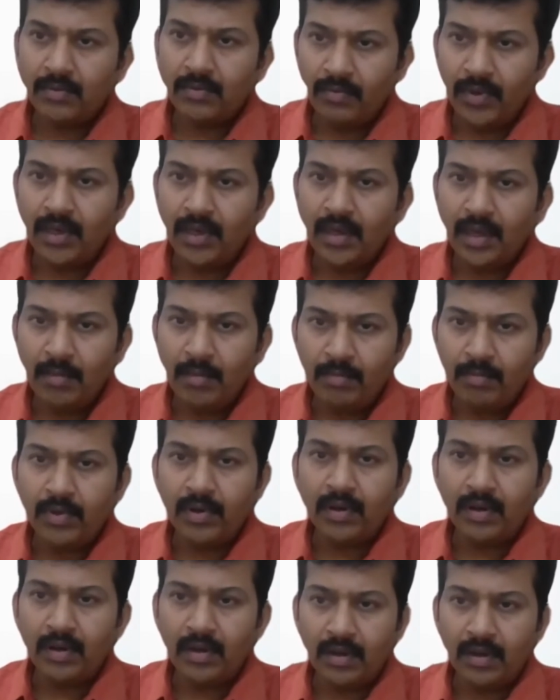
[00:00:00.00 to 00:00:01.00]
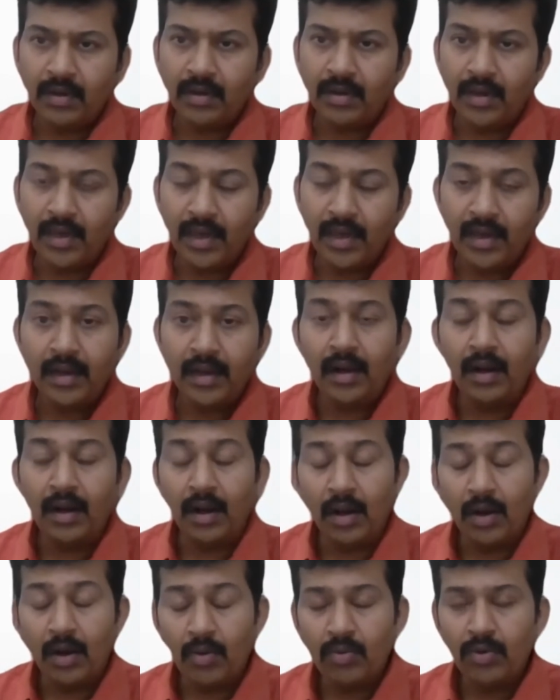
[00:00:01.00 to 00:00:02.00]
we keep hearing
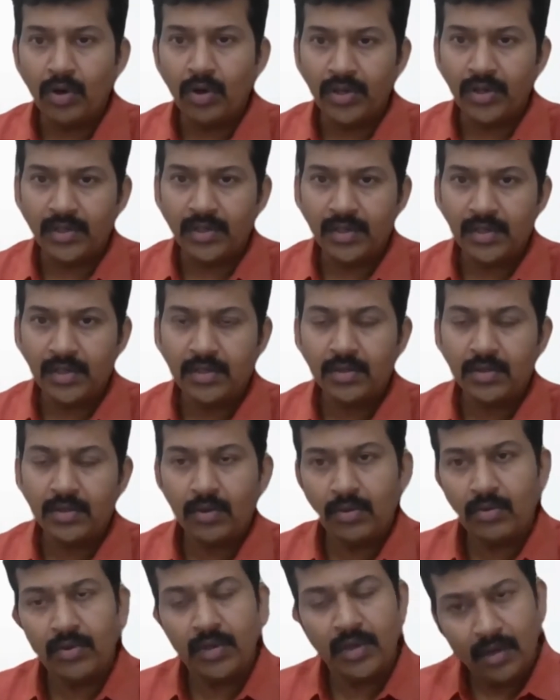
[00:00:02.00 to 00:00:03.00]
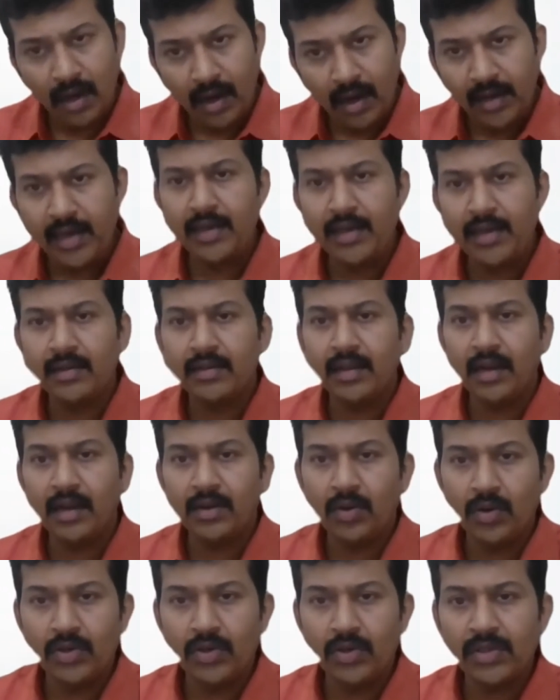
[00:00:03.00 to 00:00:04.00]
loud noises. So again,
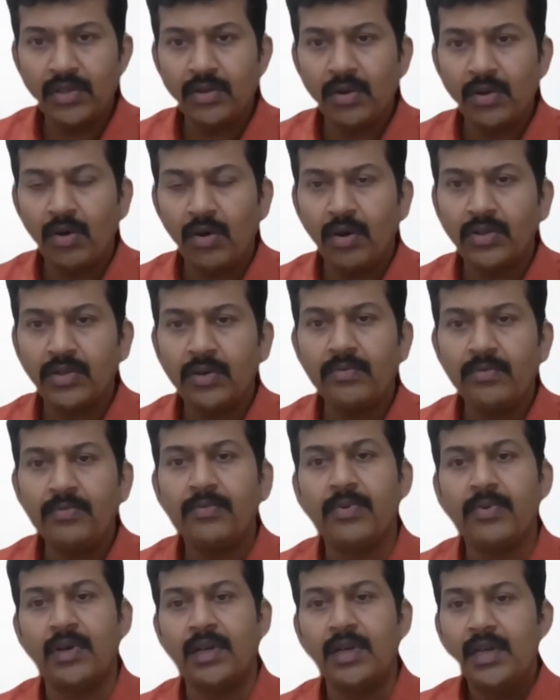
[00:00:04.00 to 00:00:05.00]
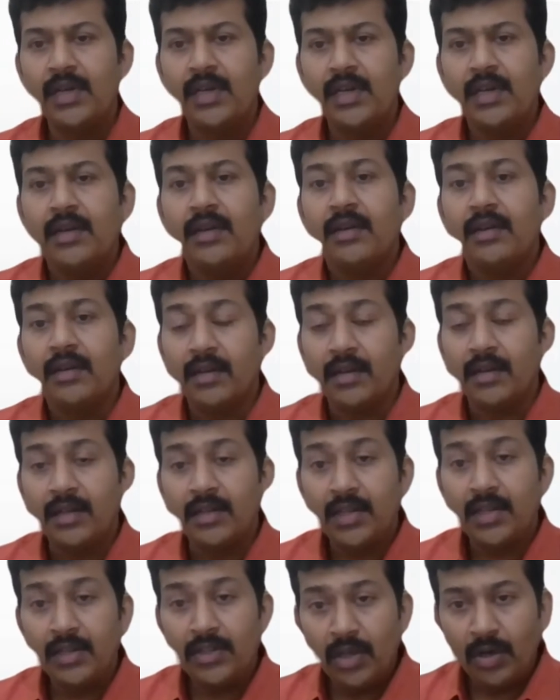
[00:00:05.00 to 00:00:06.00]
that causes loss of
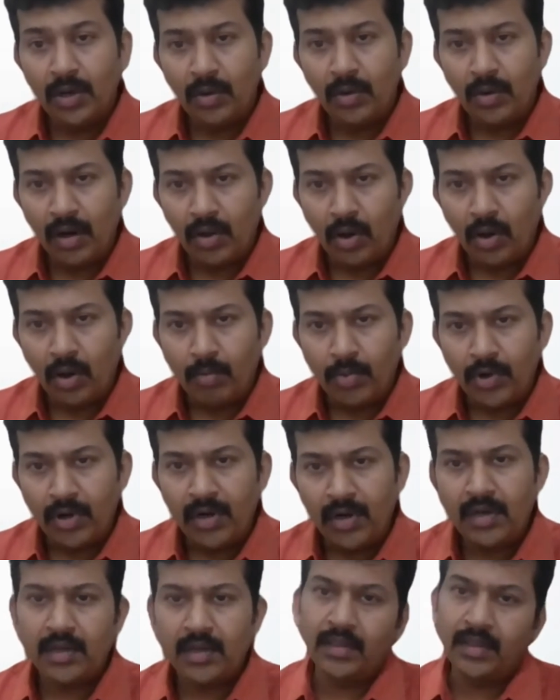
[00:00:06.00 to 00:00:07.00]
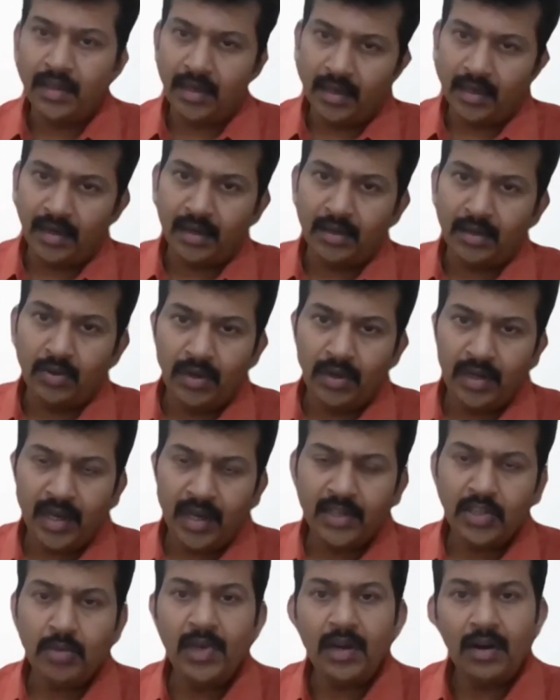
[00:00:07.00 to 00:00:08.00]
sensory neural component in the hearing. So it
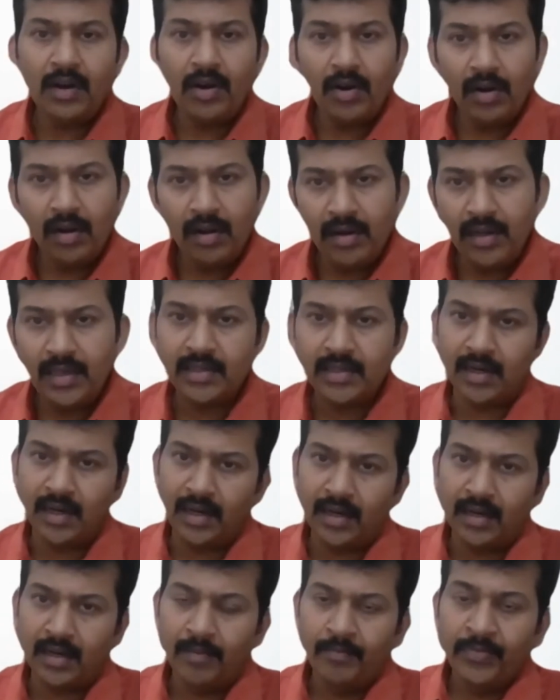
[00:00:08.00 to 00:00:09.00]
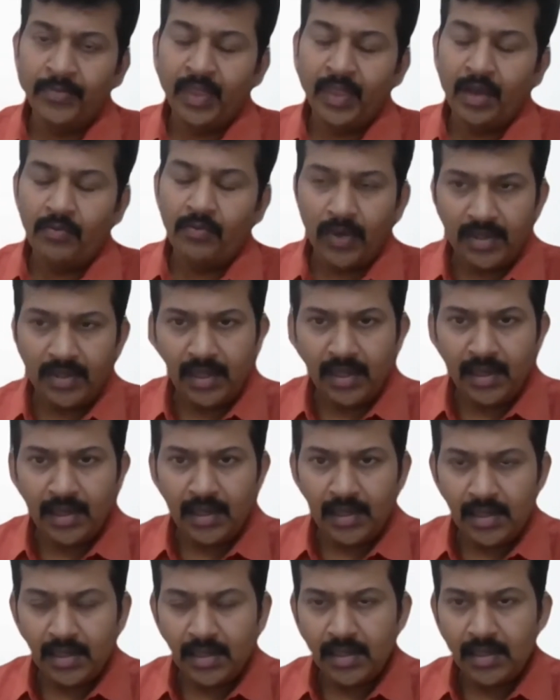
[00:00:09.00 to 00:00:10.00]
has to be regularly screened. First thing
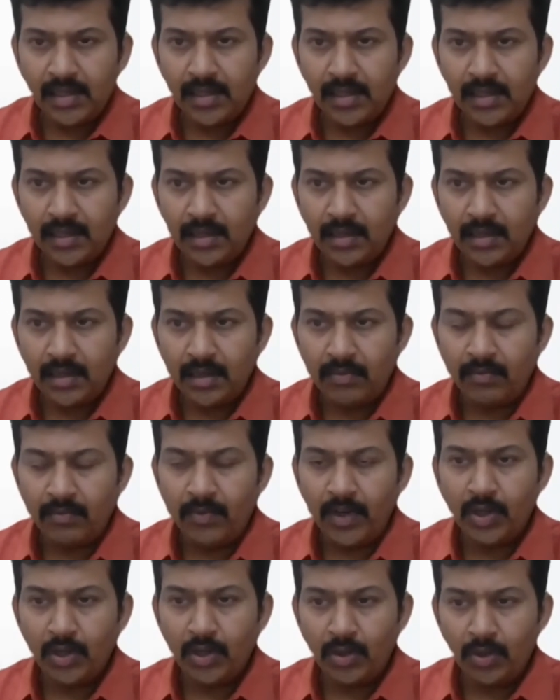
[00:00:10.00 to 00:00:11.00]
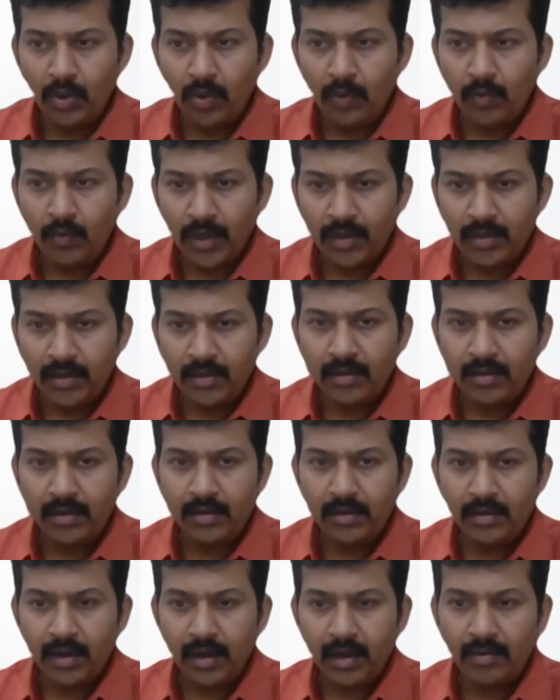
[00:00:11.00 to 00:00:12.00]
is, we should know
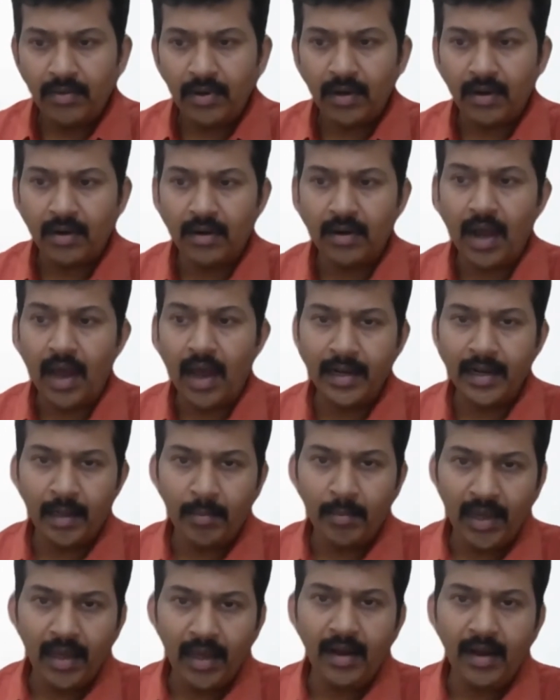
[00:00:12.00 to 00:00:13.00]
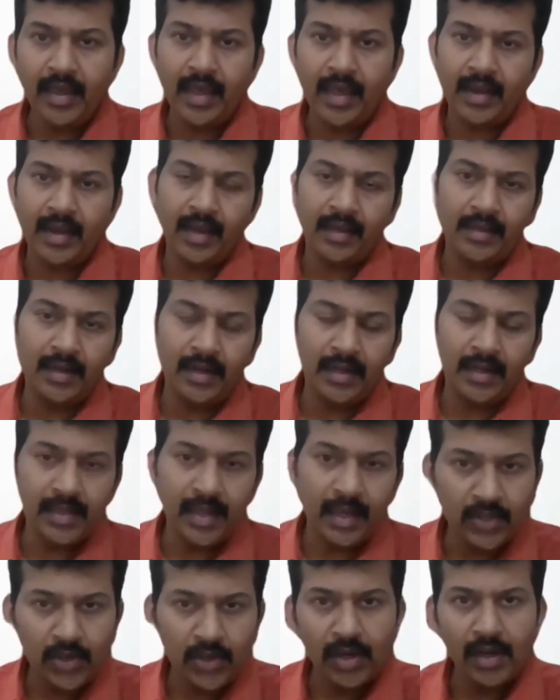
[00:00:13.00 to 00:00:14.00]
whether our anatomical area, that is
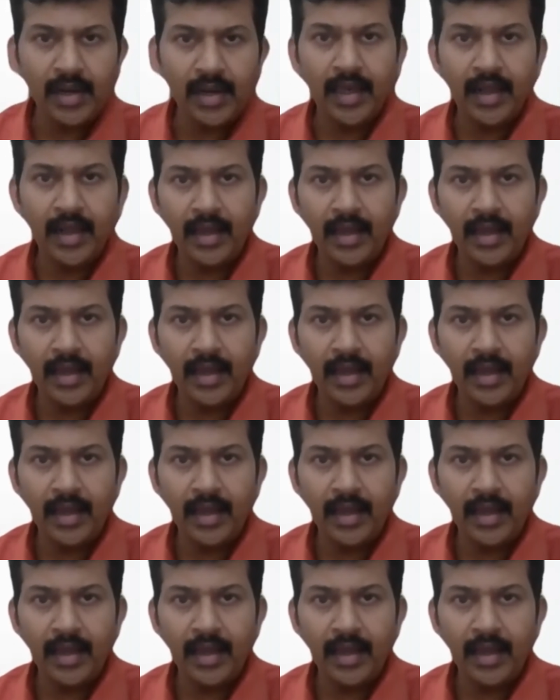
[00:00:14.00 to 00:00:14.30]
external